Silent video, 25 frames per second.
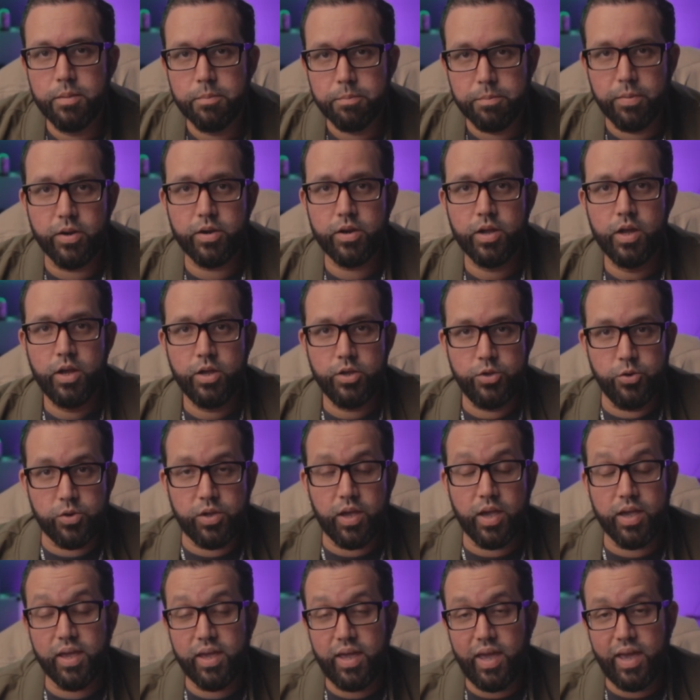but you
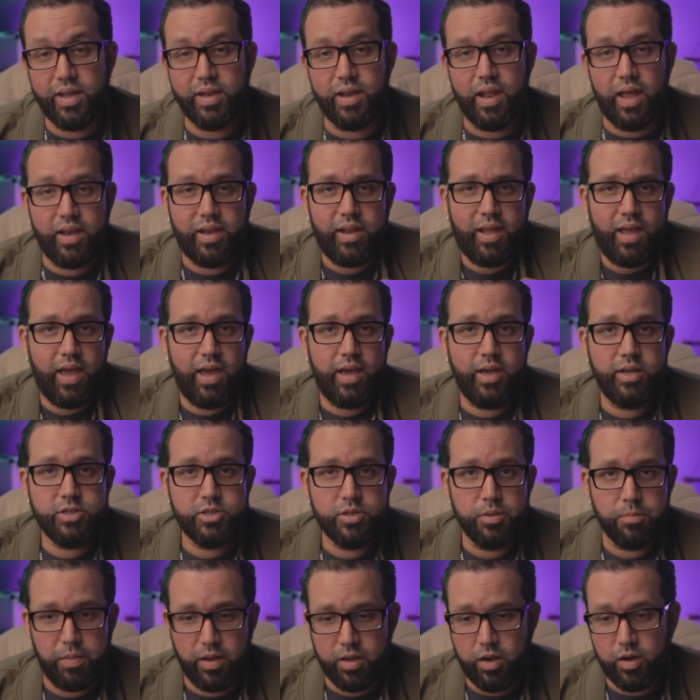can gain an
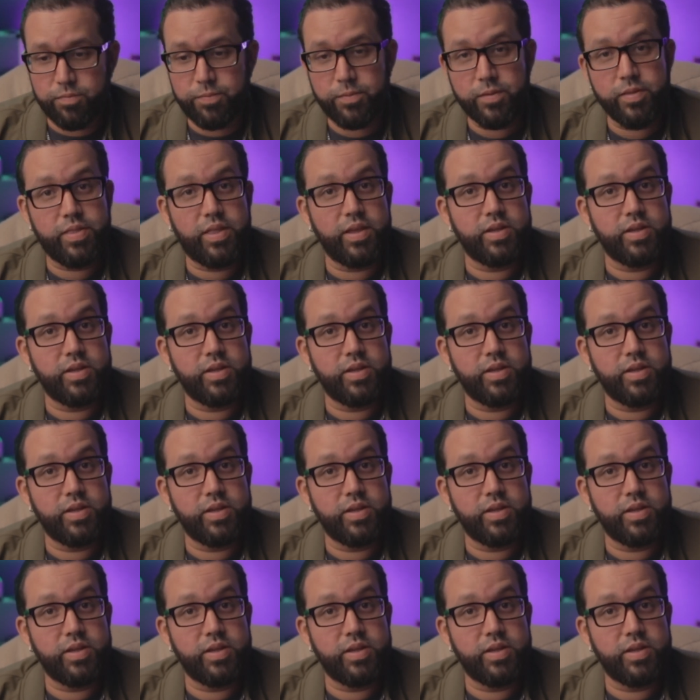edge by offering